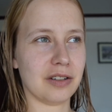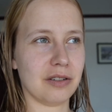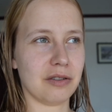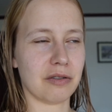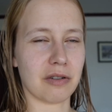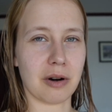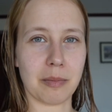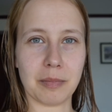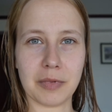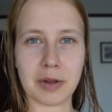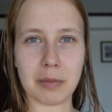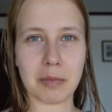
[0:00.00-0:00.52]

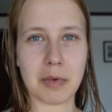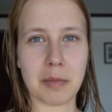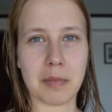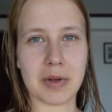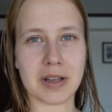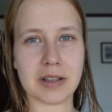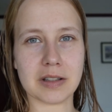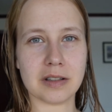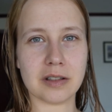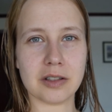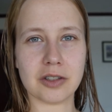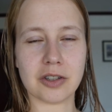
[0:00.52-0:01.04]
dropped them a
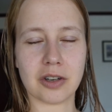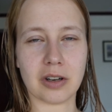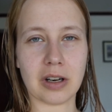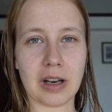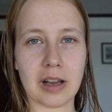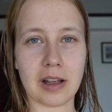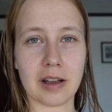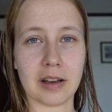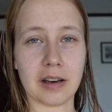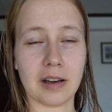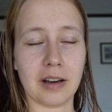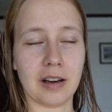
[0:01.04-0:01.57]
message
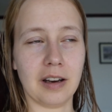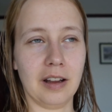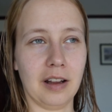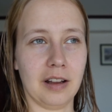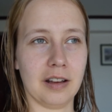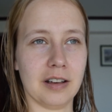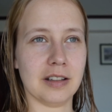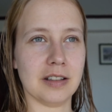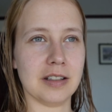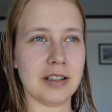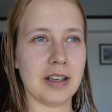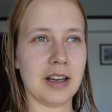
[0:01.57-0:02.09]
online,
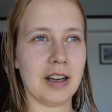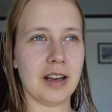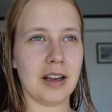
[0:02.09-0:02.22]
and